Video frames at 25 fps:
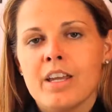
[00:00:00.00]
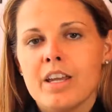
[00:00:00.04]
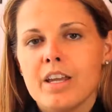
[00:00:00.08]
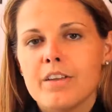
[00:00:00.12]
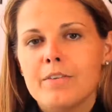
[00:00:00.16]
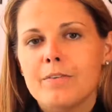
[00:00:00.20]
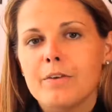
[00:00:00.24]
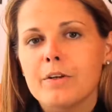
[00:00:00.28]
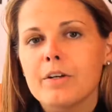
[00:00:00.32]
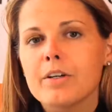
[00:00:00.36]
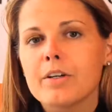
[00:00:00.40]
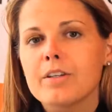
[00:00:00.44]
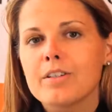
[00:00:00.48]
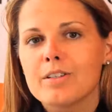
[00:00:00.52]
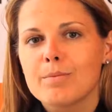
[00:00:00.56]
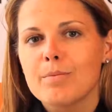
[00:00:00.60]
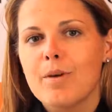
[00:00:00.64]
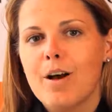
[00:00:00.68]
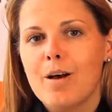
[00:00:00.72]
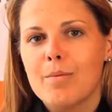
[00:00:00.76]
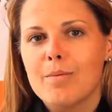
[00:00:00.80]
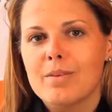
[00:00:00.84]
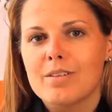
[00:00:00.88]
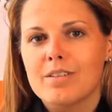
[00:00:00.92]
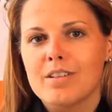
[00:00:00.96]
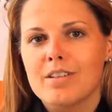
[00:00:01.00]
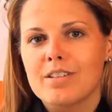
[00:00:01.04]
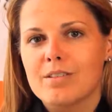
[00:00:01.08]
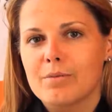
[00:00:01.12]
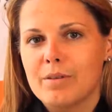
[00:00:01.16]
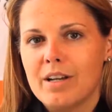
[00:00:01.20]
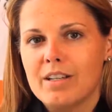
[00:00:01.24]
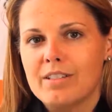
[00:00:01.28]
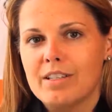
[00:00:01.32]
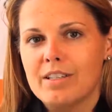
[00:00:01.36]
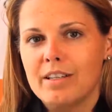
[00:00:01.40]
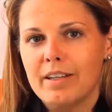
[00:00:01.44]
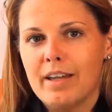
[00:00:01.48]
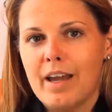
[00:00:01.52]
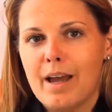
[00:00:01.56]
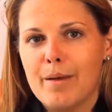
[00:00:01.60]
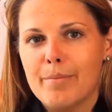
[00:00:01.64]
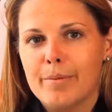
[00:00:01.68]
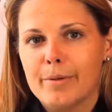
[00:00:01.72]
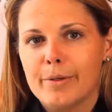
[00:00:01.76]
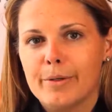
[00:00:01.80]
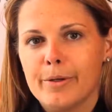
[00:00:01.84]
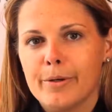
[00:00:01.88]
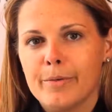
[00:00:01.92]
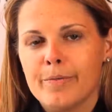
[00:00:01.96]
If you're a small business raising
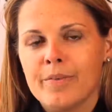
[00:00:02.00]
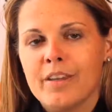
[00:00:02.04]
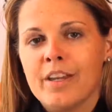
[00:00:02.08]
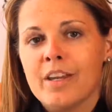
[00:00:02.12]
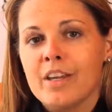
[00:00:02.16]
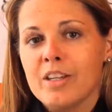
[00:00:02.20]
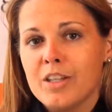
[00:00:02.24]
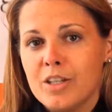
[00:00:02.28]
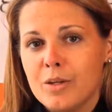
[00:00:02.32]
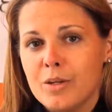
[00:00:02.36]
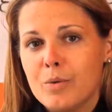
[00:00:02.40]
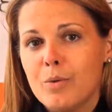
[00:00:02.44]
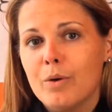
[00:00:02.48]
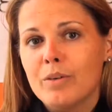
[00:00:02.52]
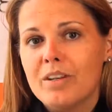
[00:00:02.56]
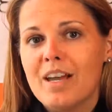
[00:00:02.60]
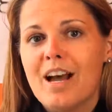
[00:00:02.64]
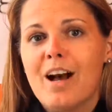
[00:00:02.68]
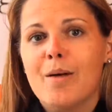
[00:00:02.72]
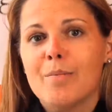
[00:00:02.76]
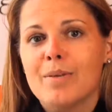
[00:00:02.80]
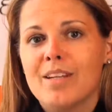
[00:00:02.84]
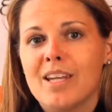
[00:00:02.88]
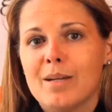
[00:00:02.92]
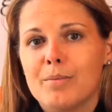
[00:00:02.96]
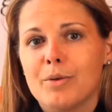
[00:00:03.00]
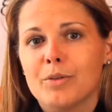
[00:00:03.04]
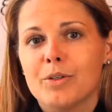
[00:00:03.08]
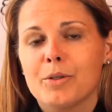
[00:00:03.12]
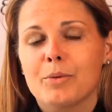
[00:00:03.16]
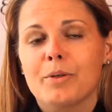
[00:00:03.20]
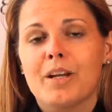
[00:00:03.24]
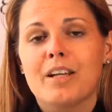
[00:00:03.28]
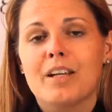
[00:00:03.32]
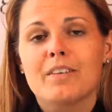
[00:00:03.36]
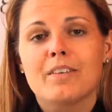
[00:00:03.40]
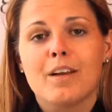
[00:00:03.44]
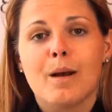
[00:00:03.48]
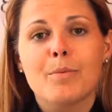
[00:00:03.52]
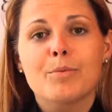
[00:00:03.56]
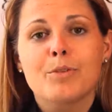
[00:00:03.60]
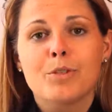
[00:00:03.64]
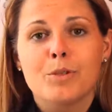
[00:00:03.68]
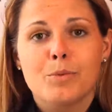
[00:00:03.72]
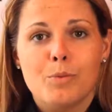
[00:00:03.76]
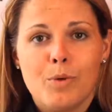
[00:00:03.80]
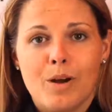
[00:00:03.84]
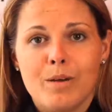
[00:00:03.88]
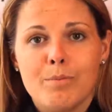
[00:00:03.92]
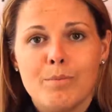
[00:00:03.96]
capital, you will now be able to raise up
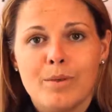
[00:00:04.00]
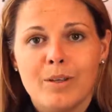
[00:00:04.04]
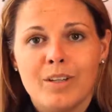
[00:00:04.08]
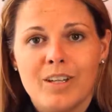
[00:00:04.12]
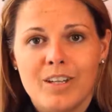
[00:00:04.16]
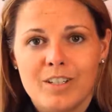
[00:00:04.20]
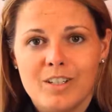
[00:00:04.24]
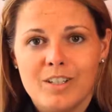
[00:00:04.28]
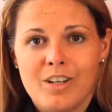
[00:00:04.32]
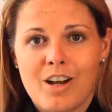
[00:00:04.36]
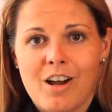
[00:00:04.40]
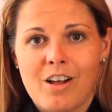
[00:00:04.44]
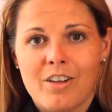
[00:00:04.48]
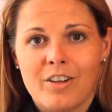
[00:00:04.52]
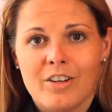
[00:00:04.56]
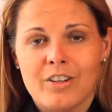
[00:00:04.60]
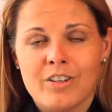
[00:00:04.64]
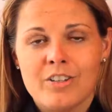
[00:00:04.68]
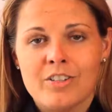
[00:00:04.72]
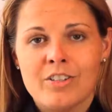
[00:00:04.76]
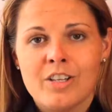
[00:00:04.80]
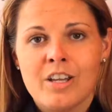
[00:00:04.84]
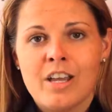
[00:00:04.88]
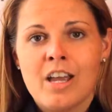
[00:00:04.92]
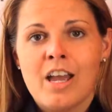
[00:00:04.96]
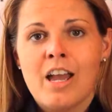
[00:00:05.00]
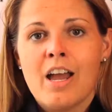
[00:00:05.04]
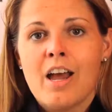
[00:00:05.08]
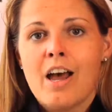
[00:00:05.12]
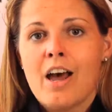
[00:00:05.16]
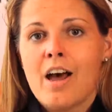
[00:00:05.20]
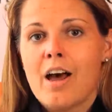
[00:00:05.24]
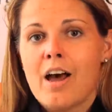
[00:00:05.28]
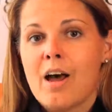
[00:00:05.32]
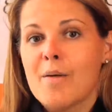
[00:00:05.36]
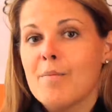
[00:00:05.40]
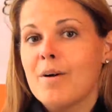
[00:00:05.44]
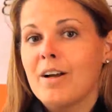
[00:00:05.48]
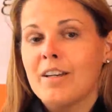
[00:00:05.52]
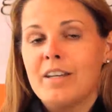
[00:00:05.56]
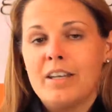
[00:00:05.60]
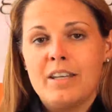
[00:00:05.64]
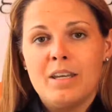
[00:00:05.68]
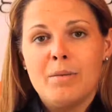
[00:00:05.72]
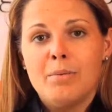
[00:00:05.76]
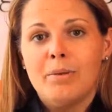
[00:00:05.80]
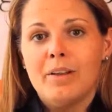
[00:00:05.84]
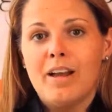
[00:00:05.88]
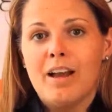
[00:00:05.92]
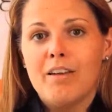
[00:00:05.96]
to $1 million on
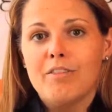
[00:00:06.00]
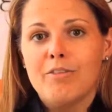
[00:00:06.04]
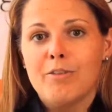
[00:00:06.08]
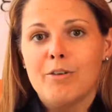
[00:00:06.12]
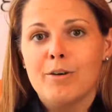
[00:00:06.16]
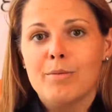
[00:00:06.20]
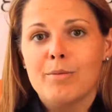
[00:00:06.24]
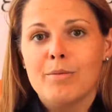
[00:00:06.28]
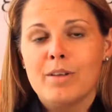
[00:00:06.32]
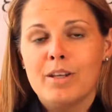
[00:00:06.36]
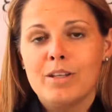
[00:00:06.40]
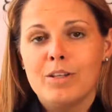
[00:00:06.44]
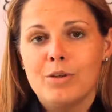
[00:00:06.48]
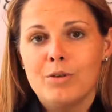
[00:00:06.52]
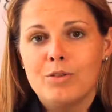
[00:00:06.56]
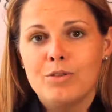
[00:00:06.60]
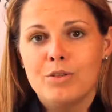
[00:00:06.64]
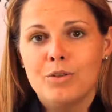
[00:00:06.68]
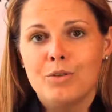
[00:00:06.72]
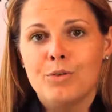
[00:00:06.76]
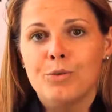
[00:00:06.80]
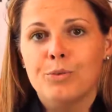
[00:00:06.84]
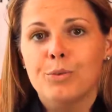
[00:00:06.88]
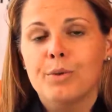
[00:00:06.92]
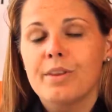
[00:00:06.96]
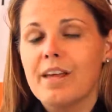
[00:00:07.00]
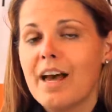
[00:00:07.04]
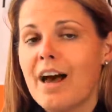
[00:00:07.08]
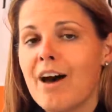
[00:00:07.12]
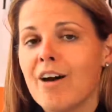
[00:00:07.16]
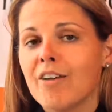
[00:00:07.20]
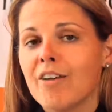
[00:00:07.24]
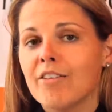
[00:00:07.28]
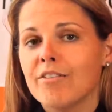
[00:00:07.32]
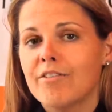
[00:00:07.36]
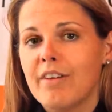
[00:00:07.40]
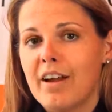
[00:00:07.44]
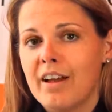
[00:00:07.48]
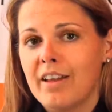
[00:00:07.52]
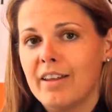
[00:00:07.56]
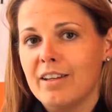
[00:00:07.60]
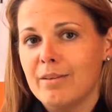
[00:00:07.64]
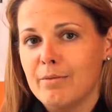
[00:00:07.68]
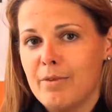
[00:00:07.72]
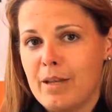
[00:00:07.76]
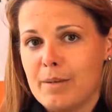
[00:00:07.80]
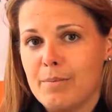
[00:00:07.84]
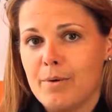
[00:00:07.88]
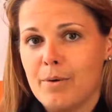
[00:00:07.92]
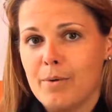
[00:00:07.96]
any platform that you choose without
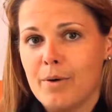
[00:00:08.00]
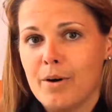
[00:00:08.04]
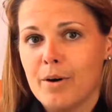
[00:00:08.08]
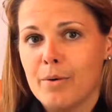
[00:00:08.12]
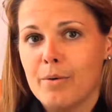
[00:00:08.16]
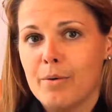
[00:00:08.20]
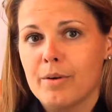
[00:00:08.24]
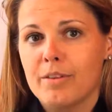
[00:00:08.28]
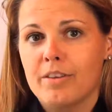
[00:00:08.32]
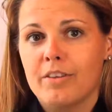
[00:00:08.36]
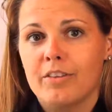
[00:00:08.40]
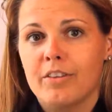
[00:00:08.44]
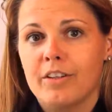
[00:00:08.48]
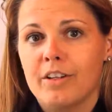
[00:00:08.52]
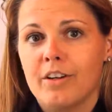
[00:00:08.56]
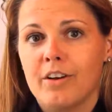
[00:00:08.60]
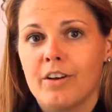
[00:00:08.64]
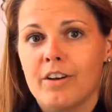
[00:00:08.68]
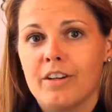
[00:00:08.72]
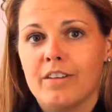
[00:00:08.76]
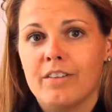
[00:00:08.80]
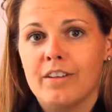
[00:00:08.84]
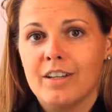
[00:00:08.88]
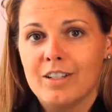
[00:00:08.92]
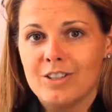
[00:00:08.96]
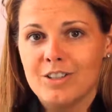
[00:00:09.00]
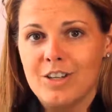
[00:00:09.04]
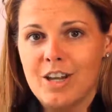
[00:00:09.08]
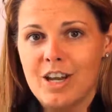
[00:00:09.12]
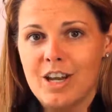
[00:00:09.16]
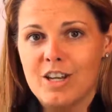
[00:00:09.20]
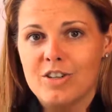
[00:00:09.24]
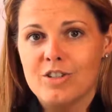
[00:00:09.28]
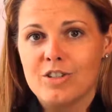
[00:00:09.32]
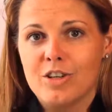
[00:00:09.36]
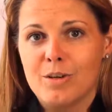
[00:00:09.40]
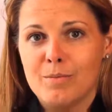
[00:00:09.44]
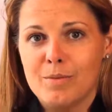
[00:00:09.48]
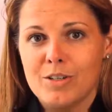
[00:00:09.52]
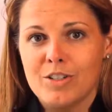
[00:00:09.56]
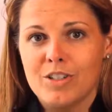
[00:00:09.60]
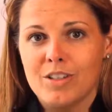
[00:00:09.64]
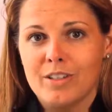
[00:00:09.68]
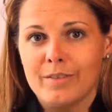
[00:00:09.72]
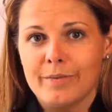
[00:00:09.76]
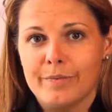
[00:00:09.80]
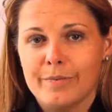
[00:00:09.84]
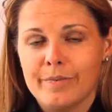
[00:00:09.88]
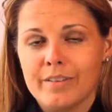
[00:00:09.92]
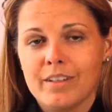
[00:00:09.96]
filing paperwork with the Securities and Exchange
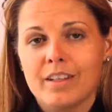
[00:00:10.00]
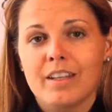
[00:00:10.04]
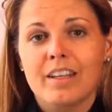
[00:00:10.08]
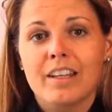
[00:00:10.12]
Commission.